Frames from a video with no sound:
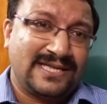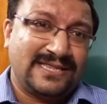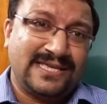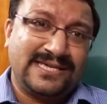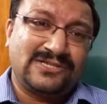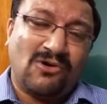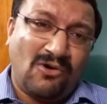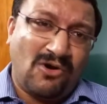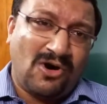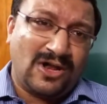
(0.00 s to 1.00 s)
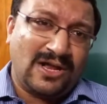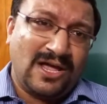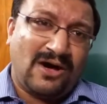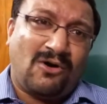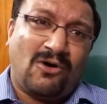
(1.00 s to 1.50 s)
These all
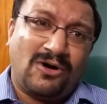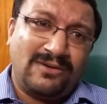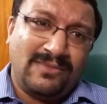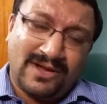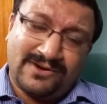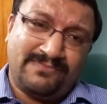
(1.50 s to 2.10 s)
on